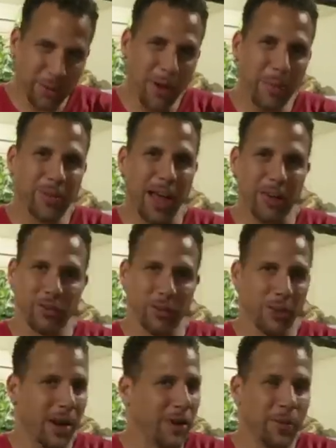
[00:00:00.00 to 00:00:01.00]
Reptile
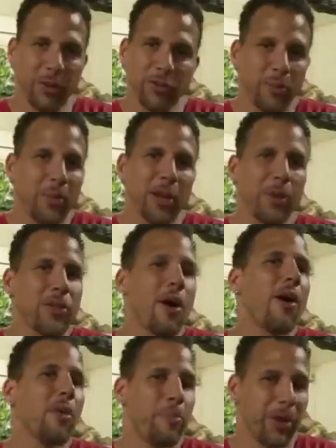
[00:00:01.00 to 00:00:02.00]
Zoo, everyone's familiar with
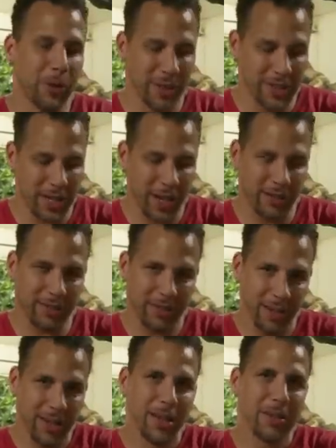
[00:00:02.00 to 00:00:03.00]
all the big retics.
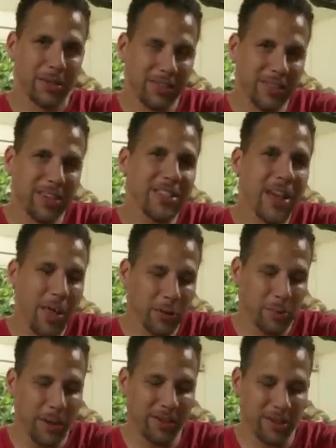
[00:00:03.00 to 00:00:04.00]
This is another
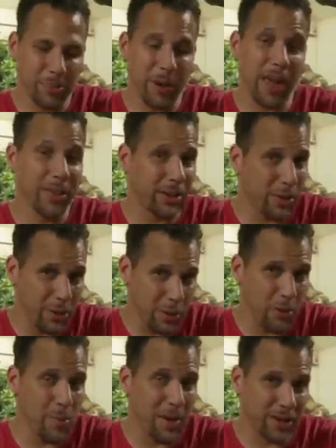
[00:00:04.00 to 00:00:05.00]
species of python,
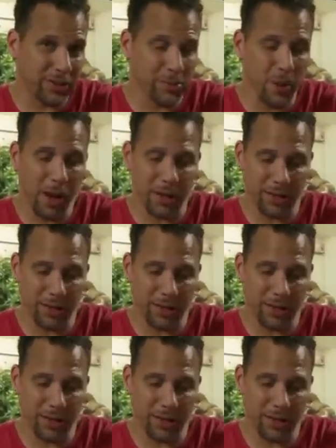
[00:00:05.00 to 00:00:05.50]
although much smaller.